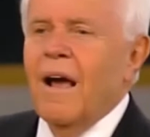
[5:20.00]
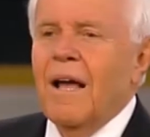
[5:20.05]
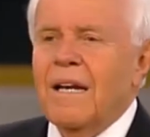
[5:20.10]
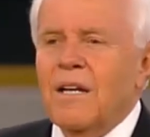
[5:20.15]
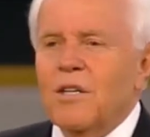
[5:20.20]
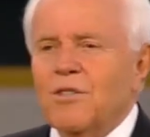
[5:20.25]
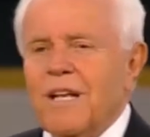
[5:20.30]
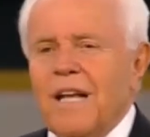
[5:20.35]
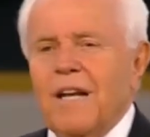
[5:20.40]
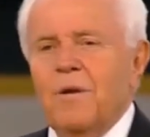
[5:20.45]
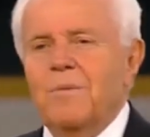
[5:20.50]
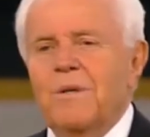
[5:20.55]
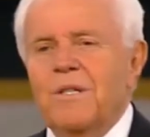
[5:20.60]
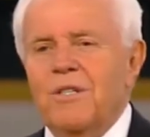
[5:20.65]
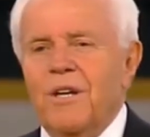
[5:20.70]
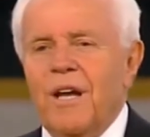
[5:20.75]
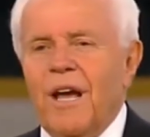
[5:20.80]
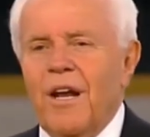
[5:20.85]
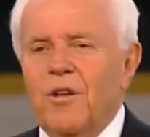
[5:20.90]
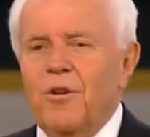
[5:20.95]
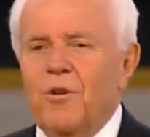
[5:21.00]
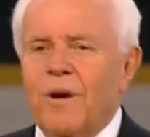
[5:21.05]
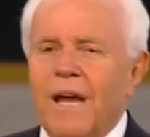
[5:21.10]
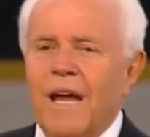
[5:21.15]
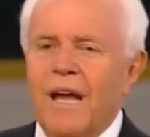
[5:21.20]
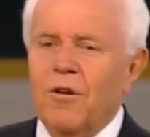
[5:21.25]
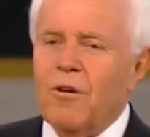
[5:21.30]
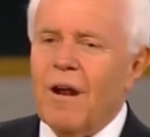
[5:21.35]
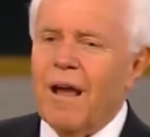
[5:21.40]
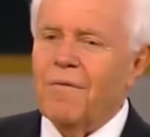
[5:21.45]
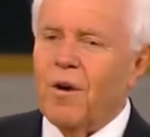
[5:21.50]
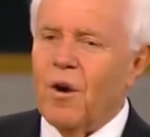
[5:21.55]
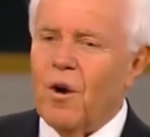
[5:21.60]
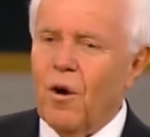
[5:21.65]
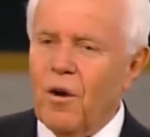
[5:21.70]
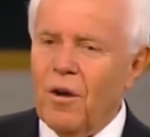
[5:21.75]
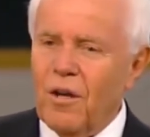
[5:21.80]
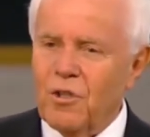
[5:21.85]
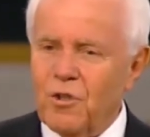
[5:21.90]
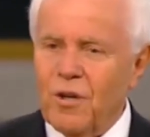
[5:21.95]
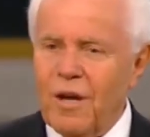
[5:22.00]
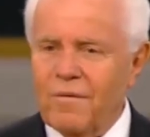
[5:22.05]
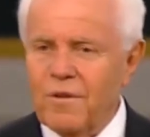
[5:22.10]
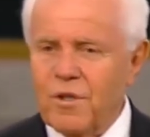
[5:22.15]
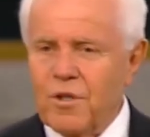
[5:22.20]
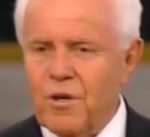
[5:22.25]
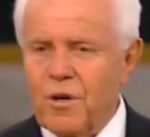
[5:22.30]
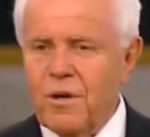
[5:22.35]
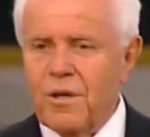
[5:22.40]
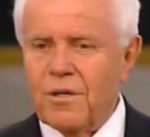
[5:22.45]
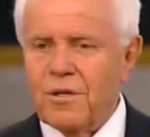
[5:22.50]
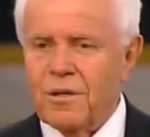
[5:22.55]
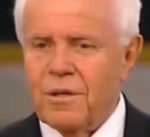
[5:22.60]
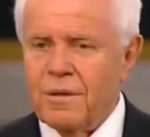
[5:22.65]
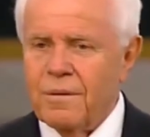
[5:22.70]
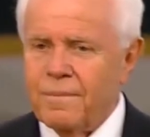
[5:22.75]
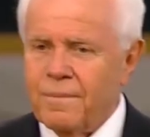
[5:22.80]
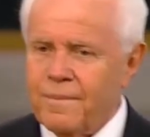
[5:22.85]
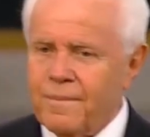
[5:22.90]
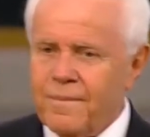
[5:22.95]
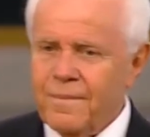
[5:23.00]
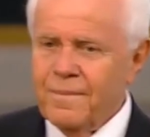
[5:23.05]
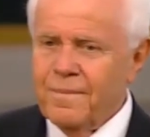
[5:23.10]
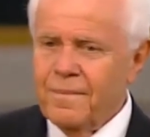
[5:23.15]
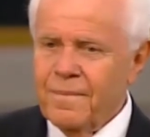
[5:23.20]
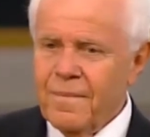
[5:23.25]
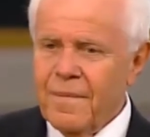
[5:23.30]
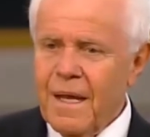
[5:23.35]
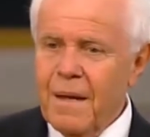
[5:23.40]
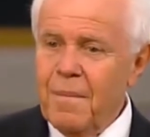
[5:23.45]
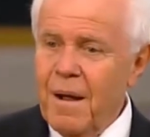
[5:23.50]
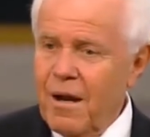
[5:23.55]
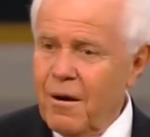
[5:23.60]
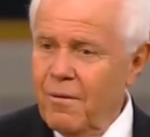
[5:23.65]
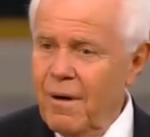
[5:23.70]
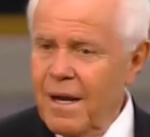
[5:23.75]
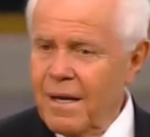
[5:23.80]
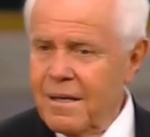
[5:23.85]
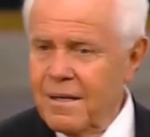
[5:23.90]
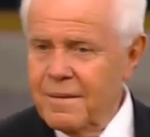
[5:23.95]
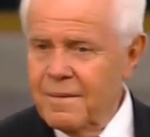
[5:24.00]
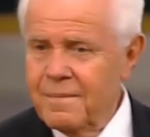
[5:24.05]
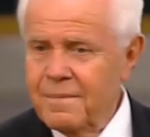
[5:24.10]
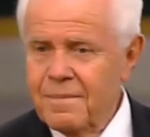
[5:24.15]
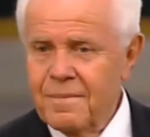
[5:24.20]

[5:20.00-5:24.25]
in the state of Louisiana, you can't drive a car unless you have insurance? Am I correct?